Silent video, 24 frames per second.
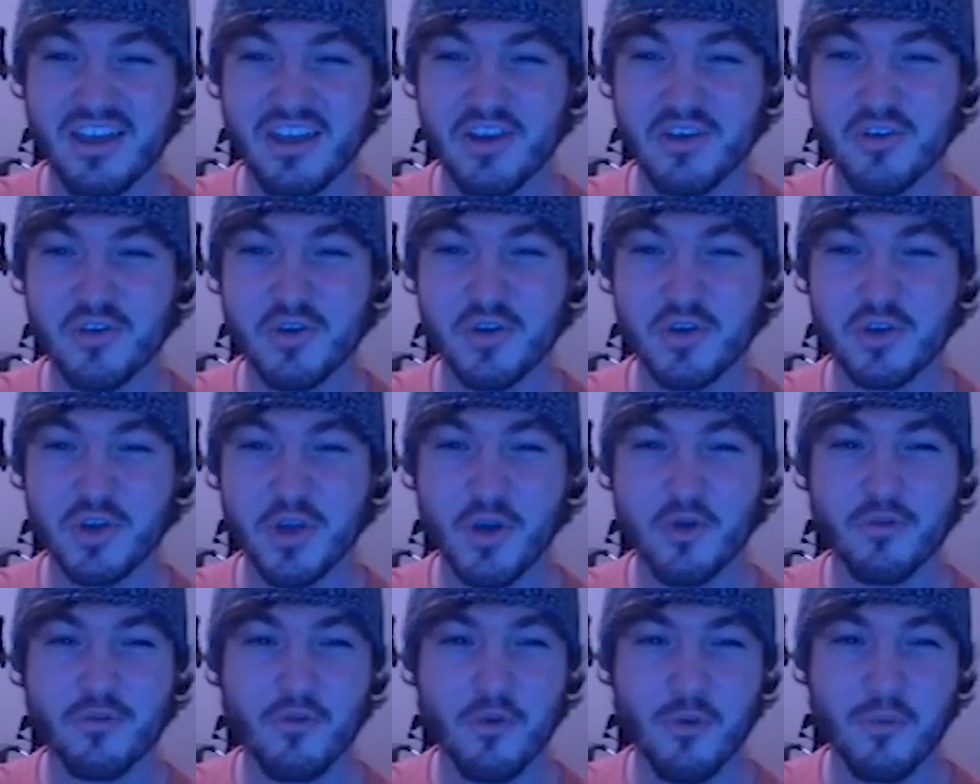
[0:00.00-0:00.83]
you're new to
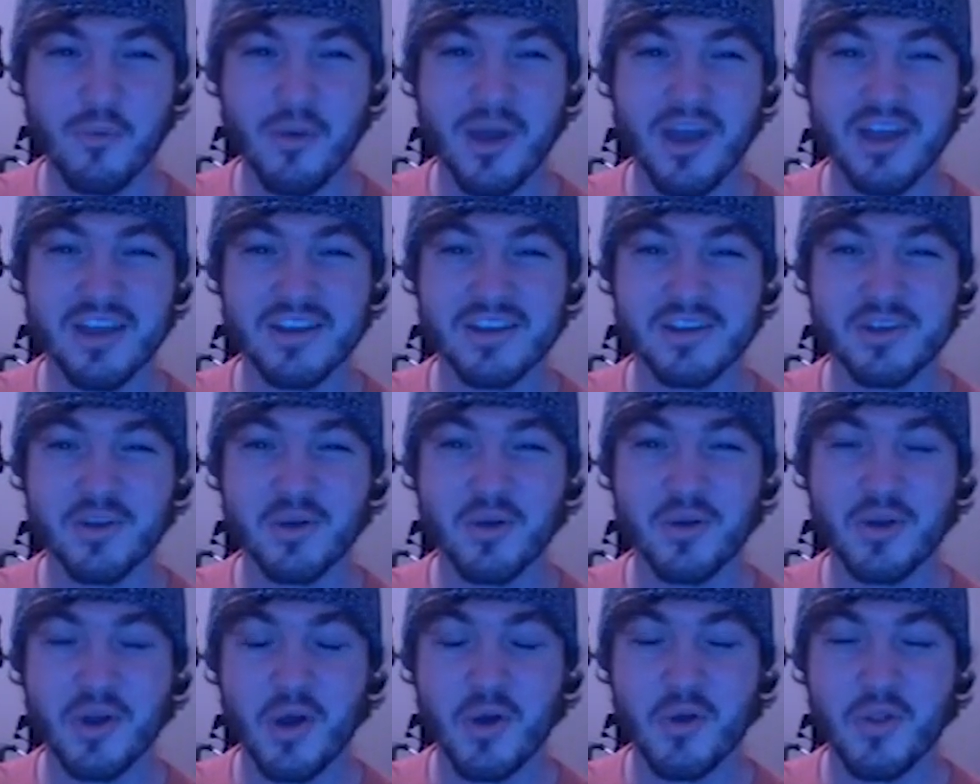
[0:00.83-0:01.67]
Go format and you
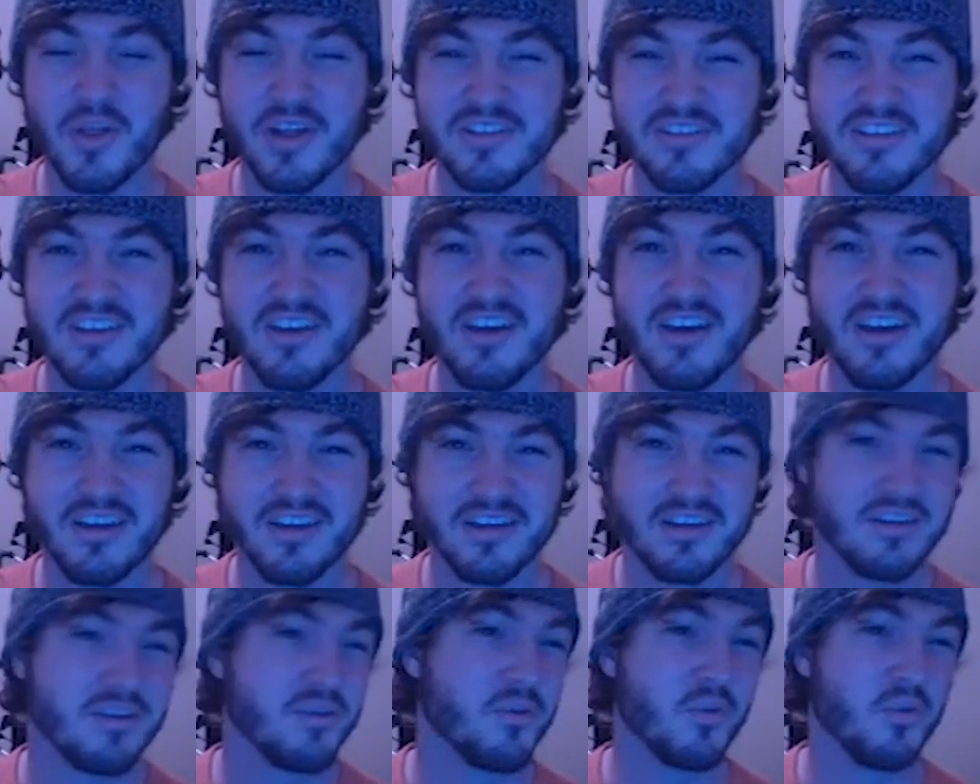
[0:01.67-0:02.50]
don't know, that's
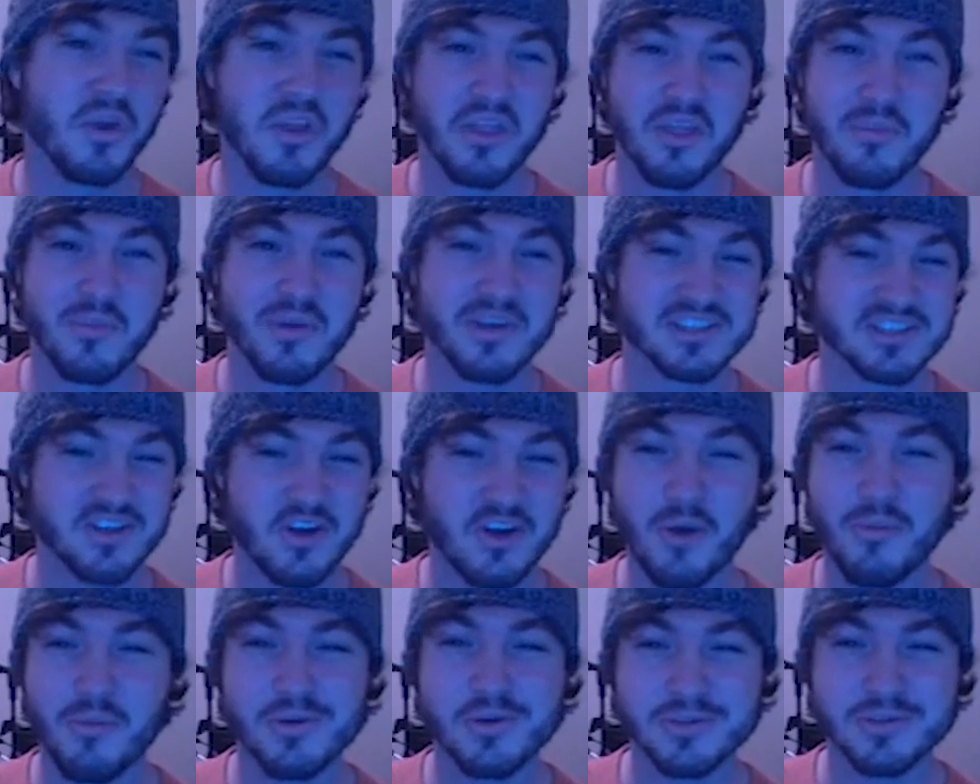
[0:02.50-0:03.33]
like one of the best
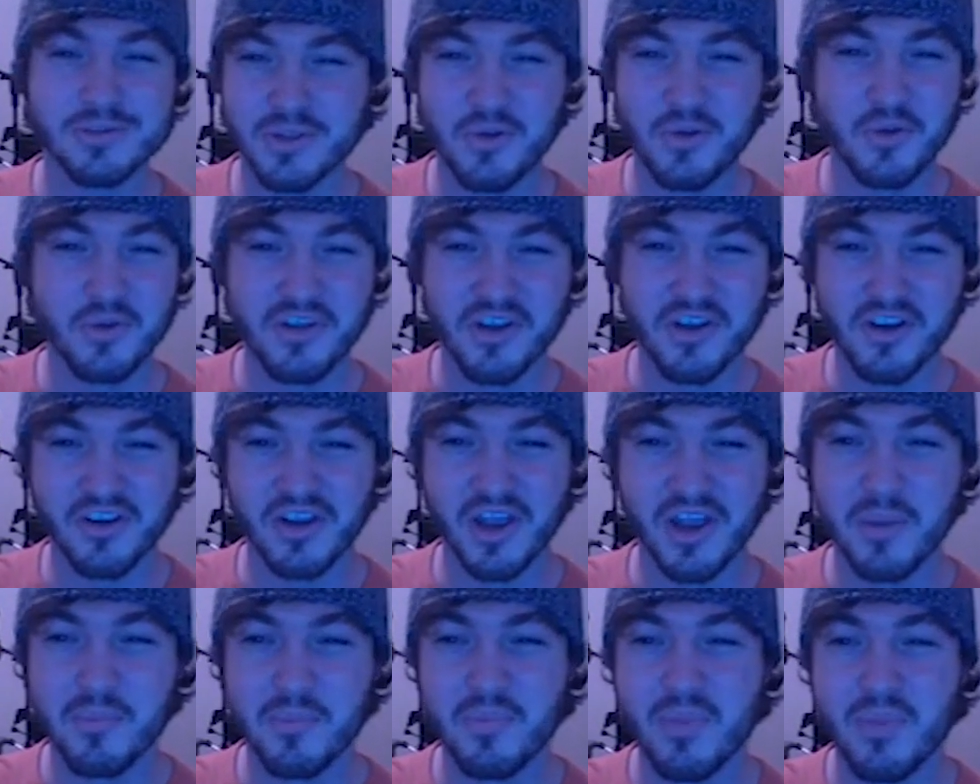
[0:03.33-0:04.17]
combos in the whole entire
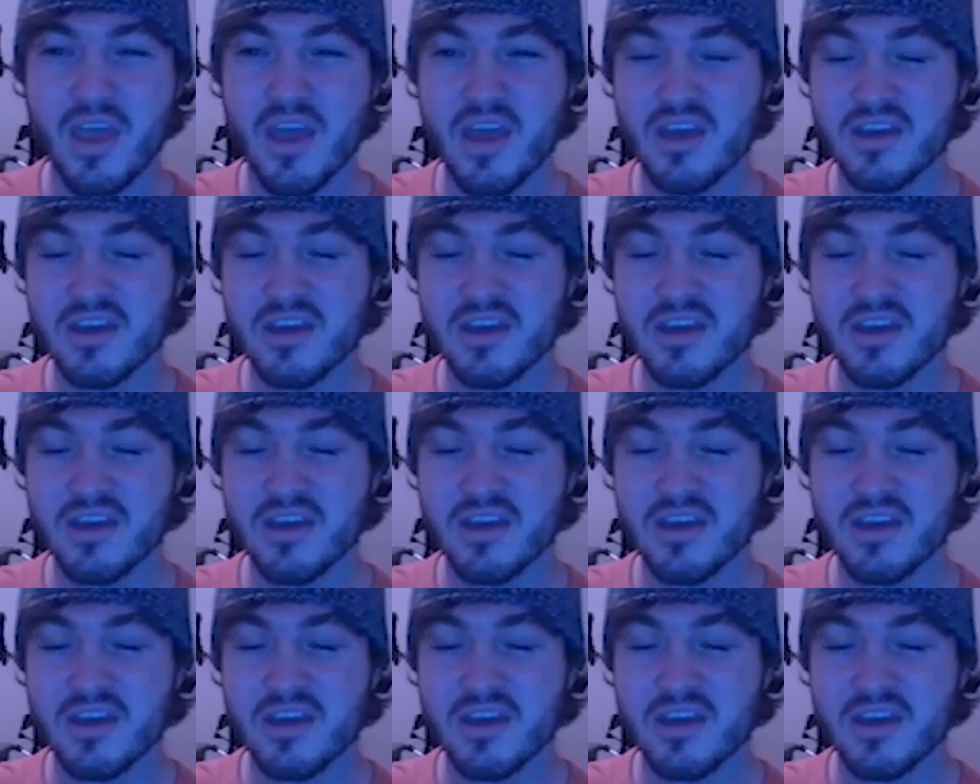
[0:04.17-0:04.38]
game.